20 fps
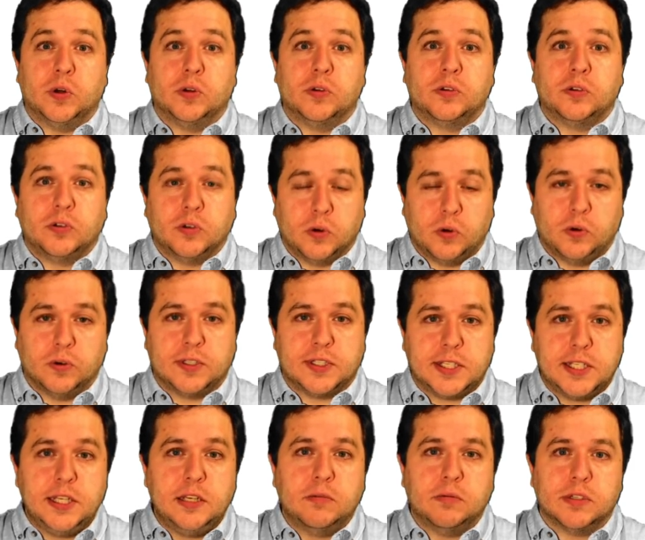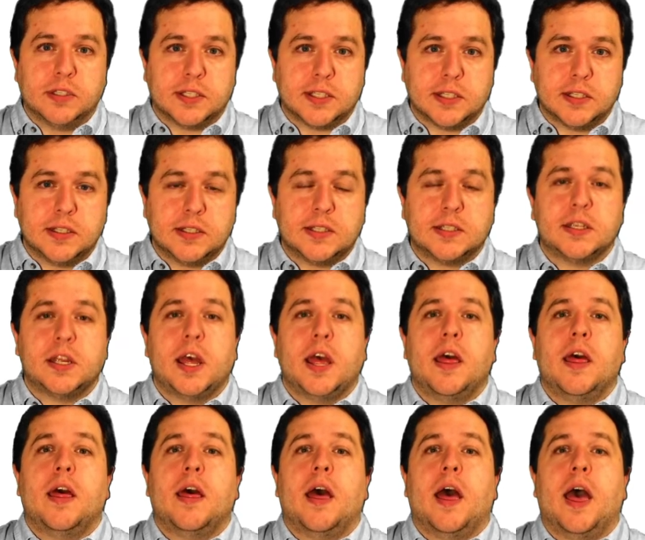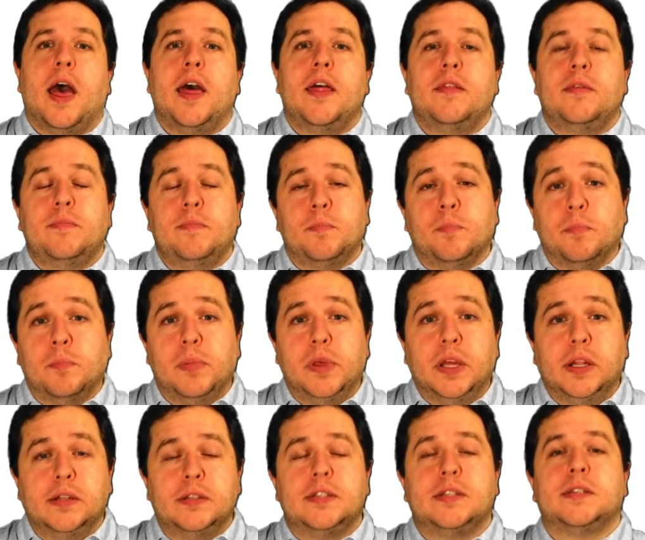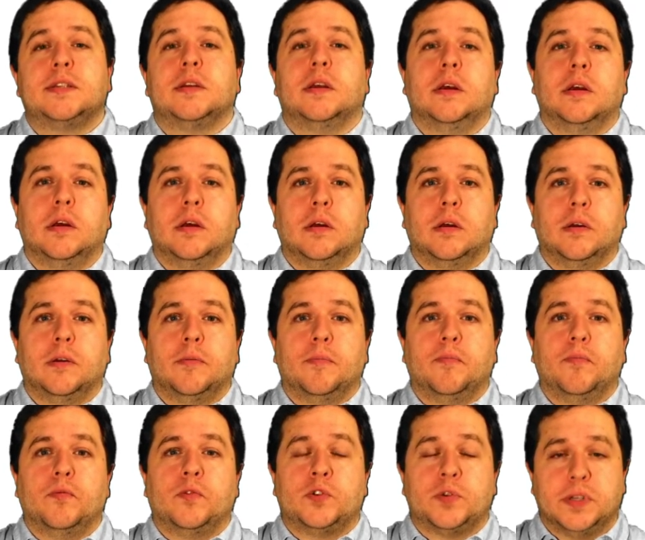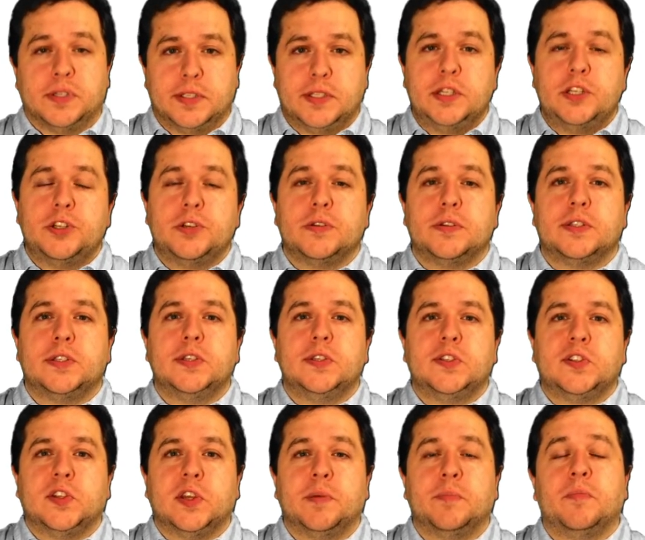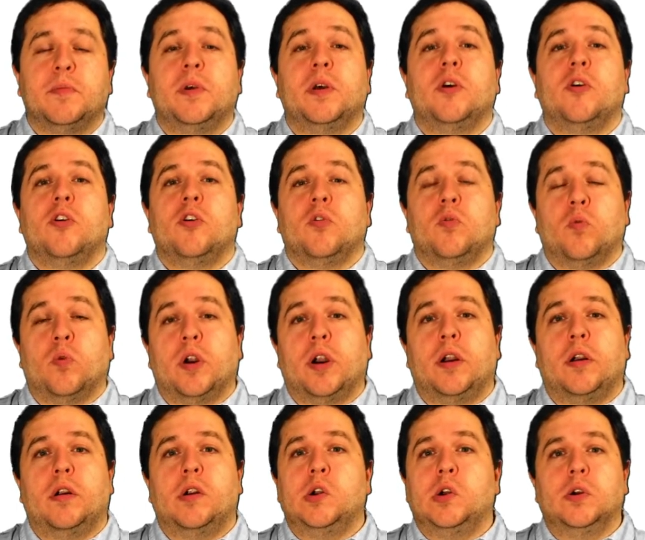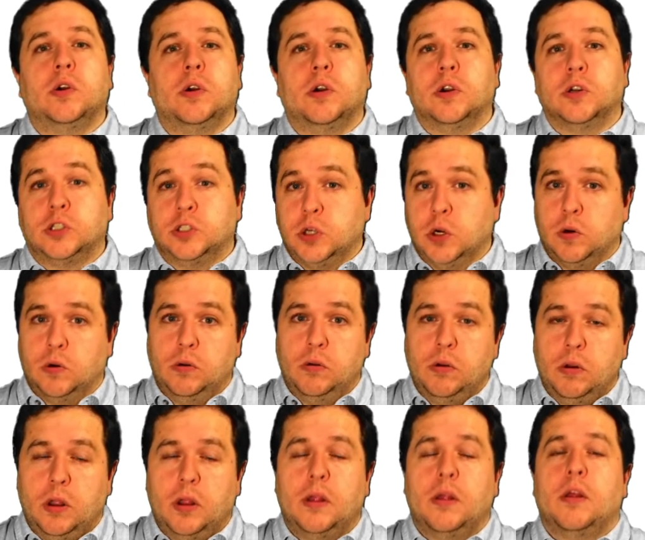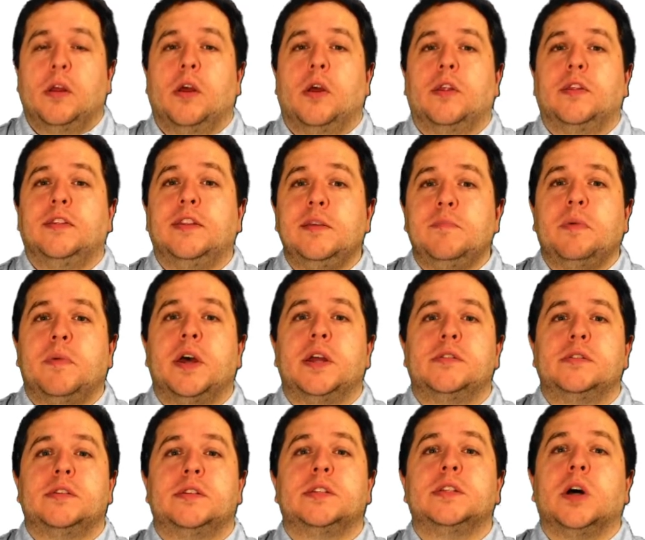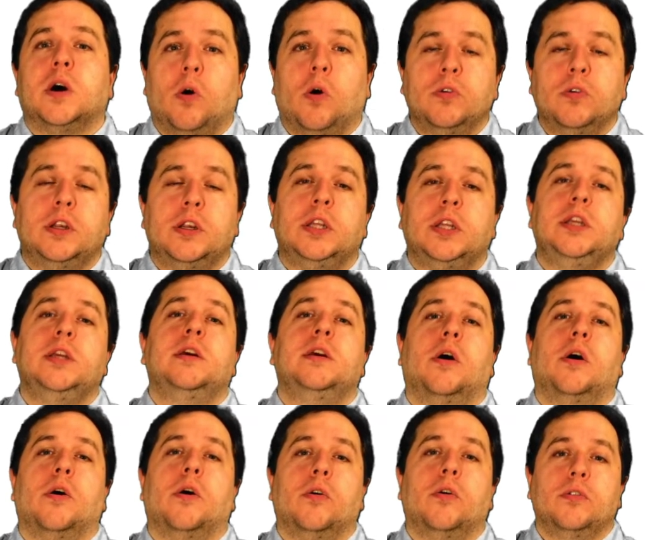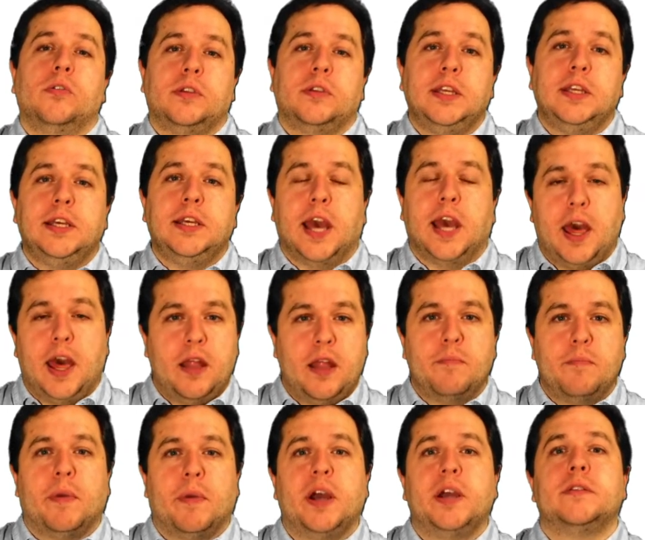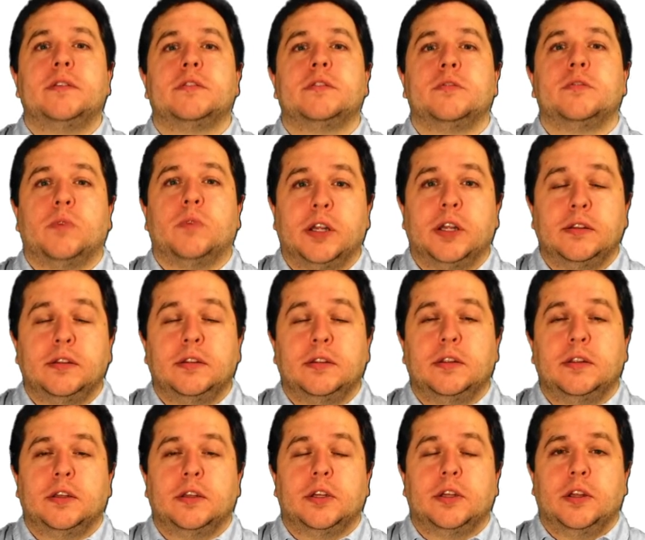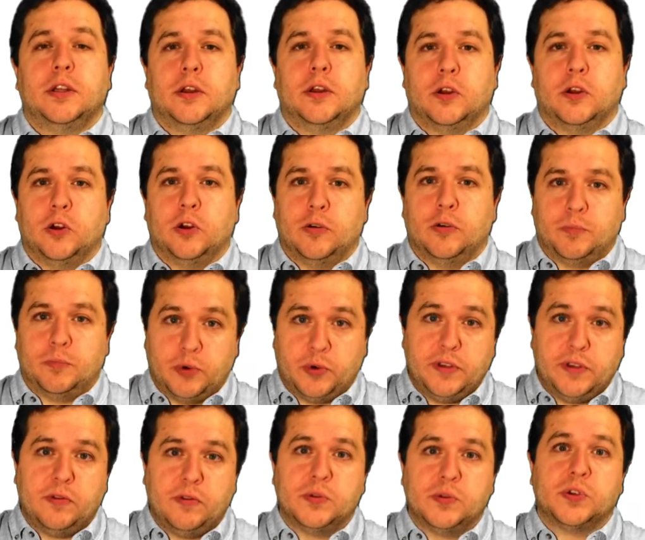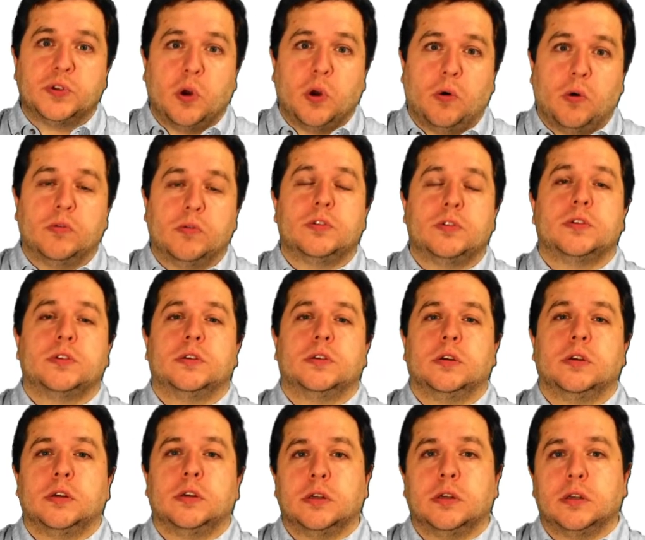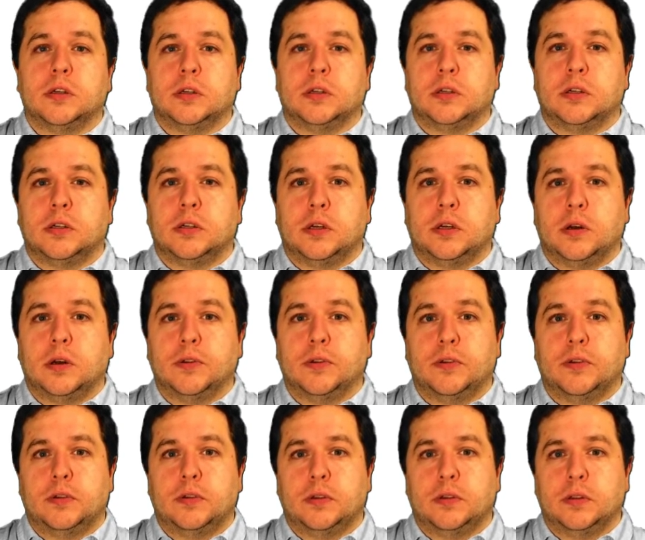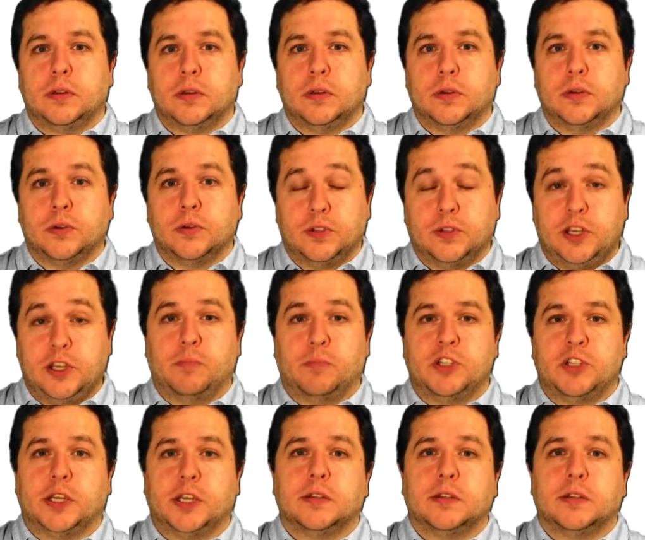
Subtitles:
call sequences and builds a transition system where a call depends only on the n-1 previous calls on the object.